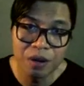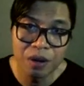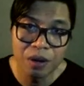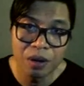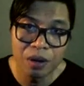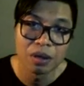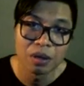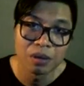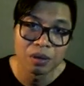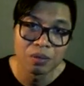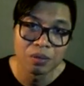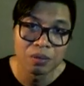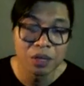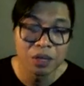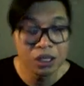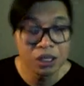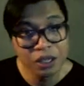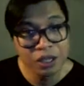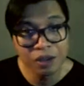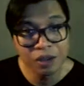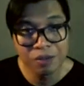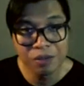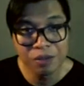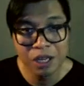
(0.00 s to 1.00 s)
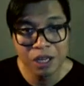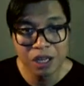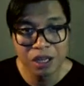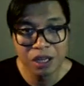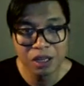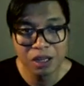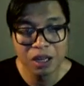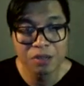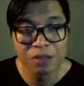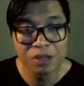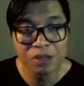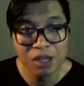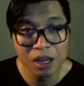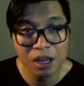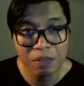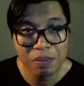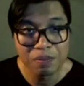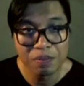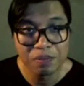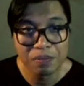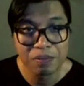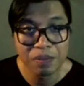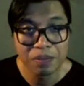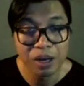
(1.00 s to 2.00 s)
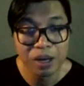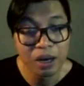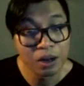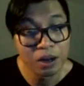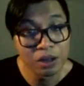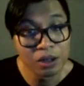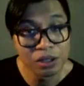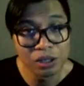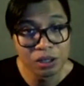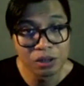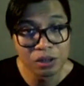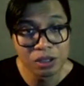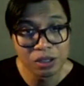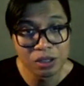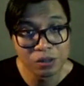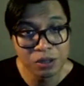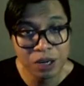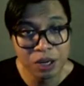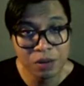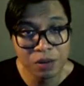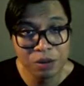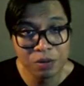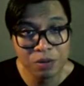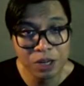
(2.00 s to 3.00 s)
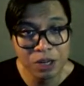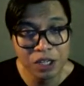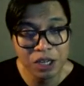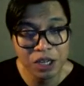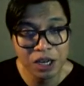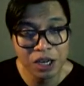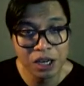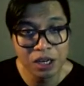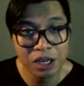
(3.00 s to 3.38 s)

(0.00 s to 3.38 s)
please give me a thumbs up and also subscribe to my channel.